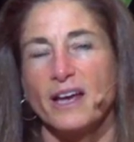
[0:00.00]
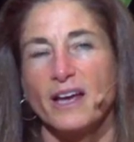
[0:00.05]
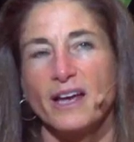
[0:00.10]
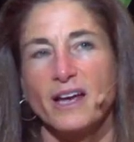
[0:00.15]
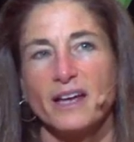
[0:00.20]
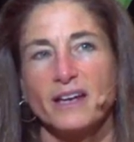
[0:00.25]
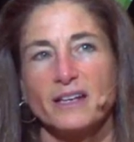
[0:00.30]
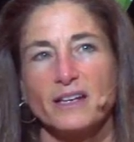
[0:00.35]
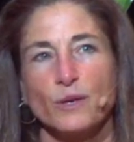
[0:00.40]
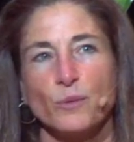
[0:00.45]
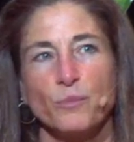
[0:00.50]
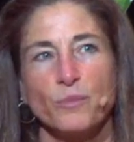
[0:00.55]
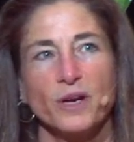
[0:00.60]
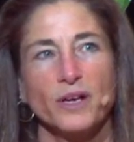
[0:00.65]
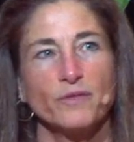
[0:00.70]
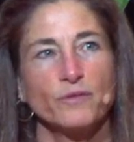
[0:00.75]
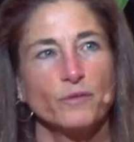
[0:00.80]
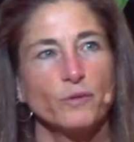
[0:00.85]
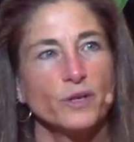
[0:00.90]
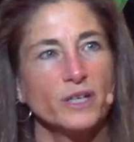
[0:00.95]
And
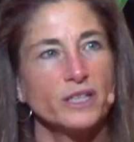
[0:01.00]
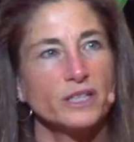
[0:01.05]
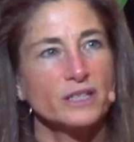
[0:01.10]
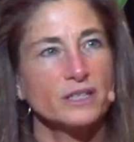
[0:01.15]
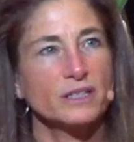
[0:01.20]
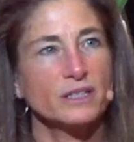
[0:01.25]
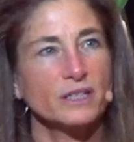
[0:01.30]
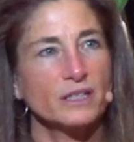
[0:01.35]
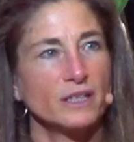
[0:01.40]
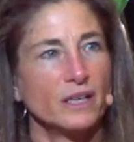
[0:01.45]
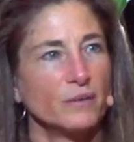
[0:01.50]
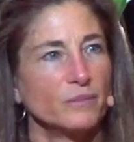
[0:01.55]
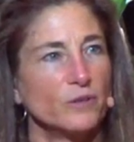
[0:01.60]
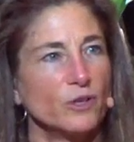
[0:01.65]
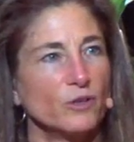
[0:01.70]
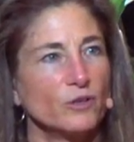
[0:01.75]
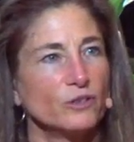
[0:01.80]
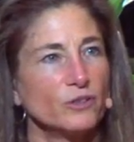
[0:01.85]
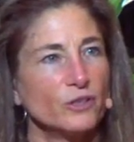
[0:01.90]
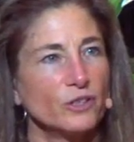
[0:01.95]
my voice, I'm
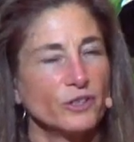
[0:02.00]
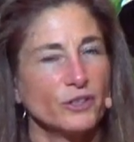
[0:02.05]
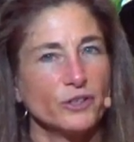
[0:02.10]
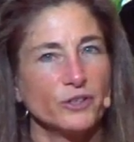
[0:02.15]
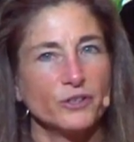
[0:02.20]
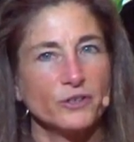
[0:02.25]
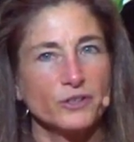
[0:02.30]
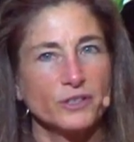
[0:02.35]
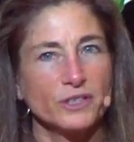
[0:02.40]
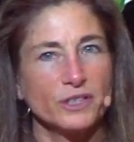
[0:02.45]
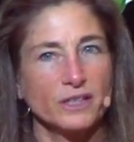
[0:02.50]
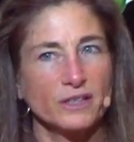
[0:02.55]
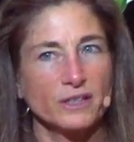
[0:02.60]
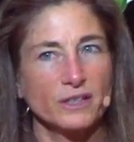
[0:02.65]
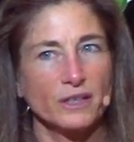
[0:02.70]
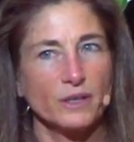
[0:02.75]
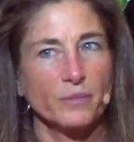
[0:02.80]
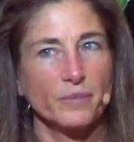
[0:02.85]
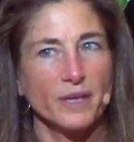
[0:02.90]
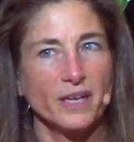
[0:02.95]
no longer using
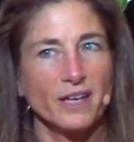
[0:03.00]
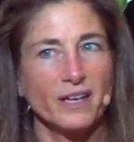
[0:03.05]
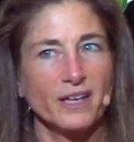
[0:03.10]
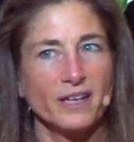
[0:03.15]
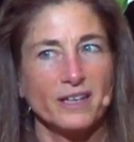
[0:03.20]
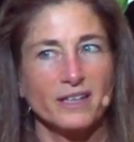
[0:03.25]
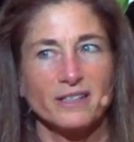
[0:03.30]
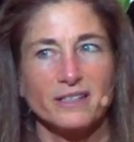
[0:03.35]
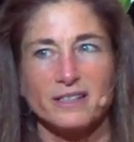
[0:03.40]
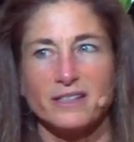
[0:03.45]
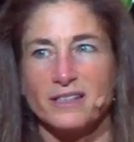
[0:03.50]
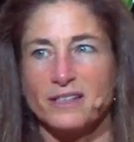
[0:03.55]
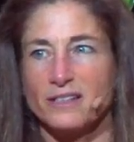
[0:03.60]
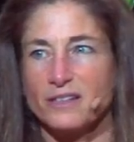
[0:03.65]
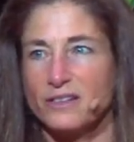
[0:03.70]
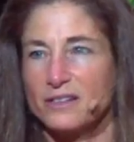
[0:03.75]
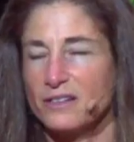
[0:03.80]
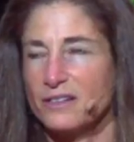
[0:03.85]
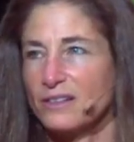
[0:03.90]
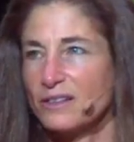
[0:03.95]
the commands
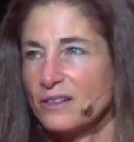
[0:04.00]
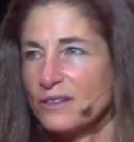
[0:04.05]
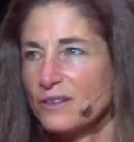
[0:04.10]
and,